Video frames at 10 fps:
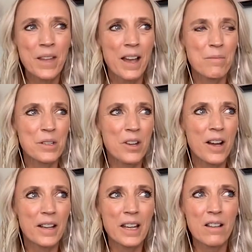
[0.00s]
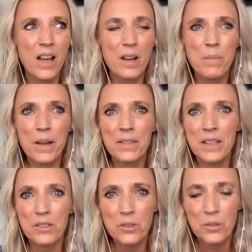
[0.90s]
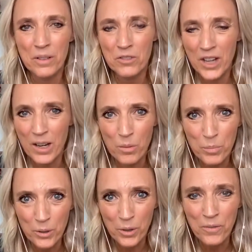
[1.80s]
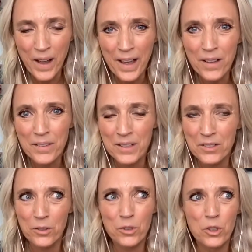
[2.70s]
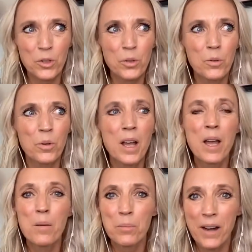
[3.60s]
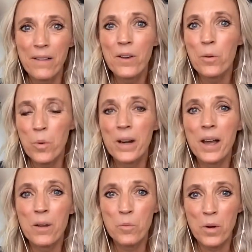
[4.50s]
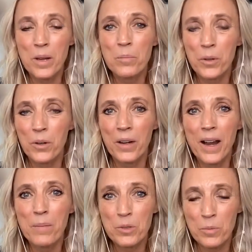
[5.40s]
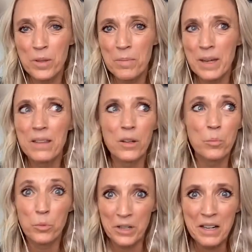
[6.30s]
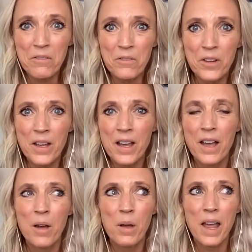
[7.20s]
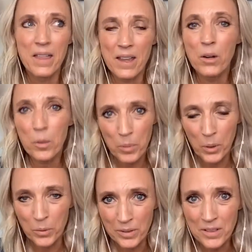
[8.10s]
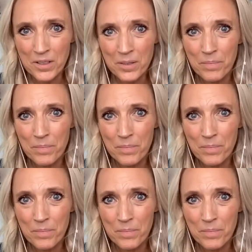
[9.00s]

I've been talking a lot about the intuitive channel profile. These are two private one on one programs with me. They're brief and they are potent.